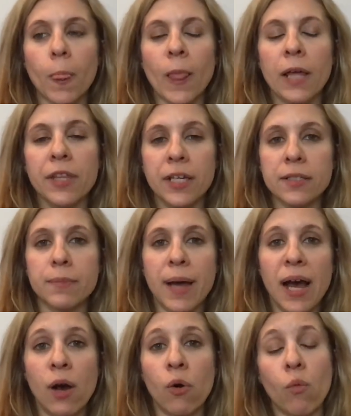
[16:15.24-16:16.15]
Things
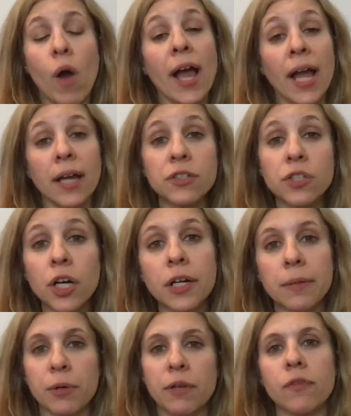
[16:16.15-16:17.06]
about why I
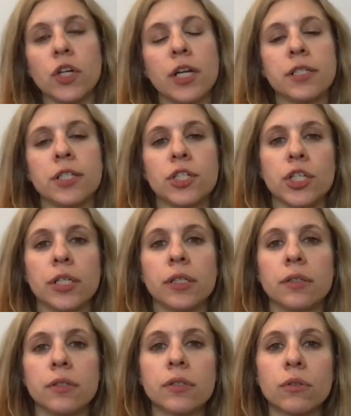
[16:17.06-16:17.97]
started brief
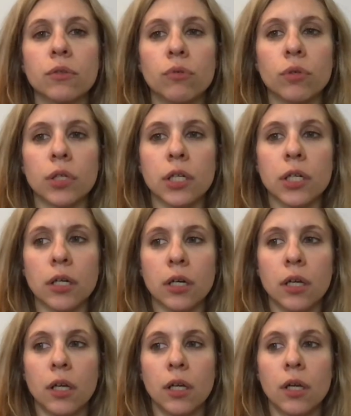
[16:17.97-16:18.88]
transitions,
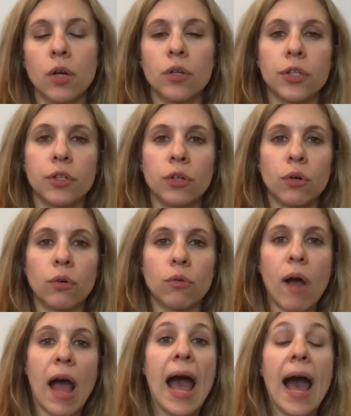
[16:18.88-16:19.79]
or,
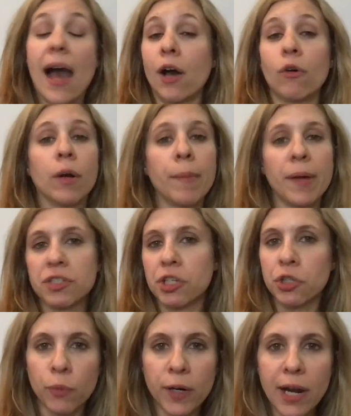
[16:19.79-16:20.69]
how are mesh
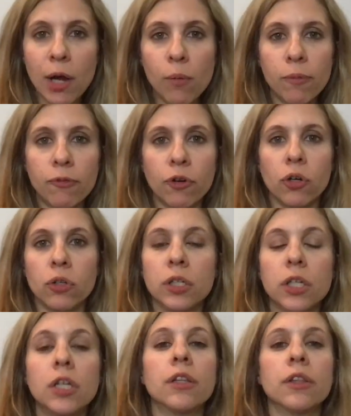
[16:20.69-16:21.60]
underwear helpful,
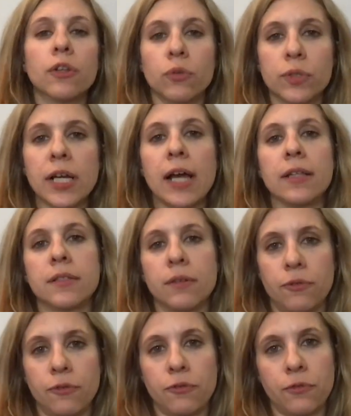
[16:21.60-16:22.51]
those kinds
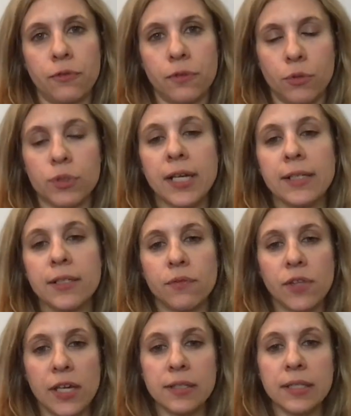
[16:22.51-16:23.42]
of
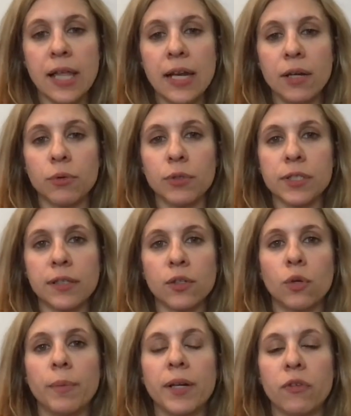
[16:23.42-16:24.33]
things. And then it was a
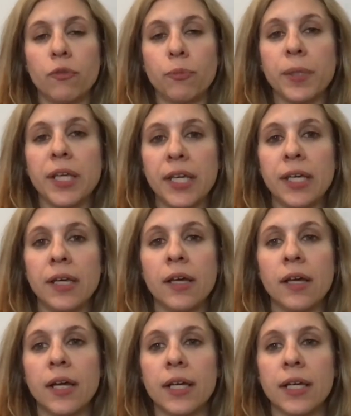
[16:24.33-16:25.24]
little bit of me
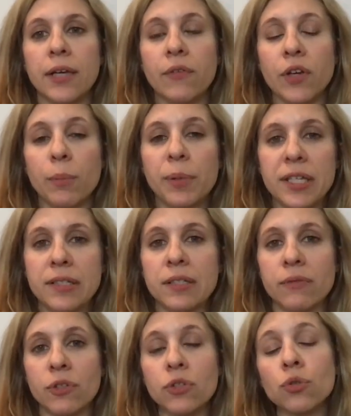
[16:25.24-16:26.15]
giving a piece
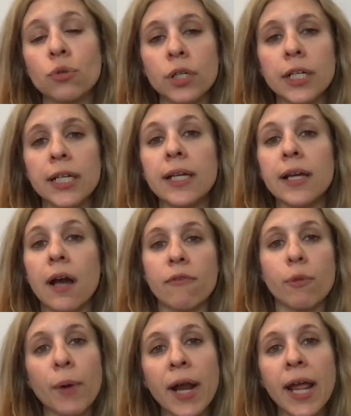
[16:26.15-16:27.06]
of the story of the
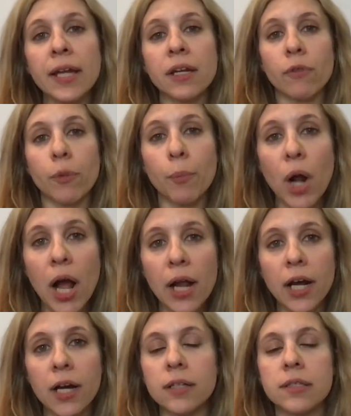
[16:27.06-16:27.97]
brand, of the
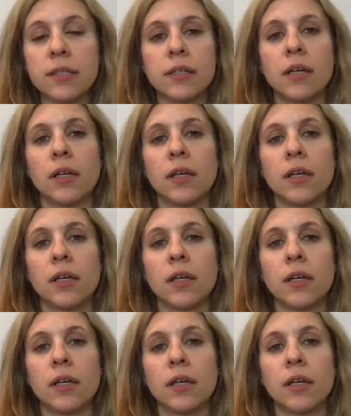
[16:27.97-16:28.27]
product.